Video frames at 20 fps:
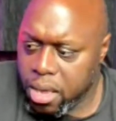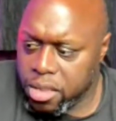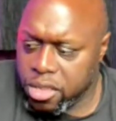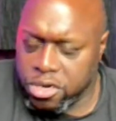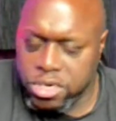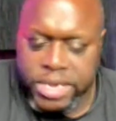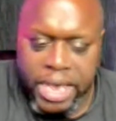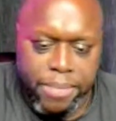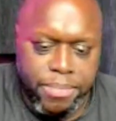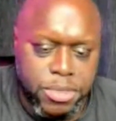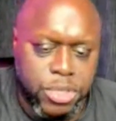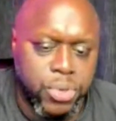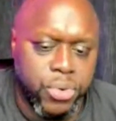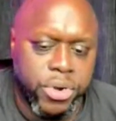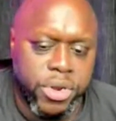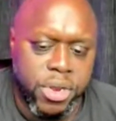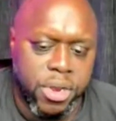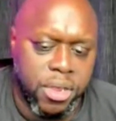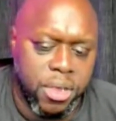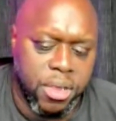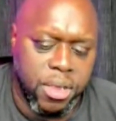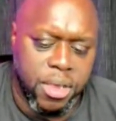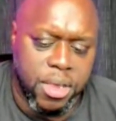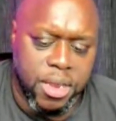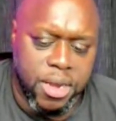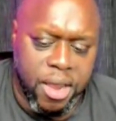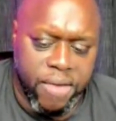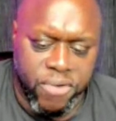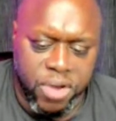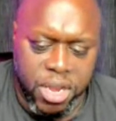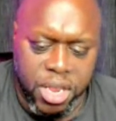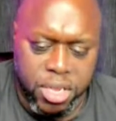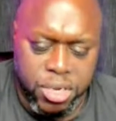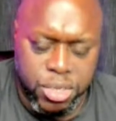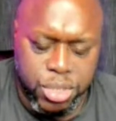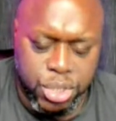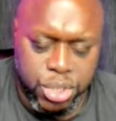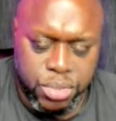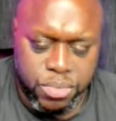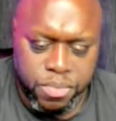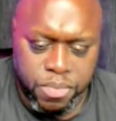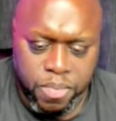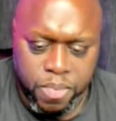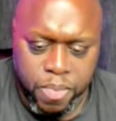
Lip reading: There's opportunity in every niche.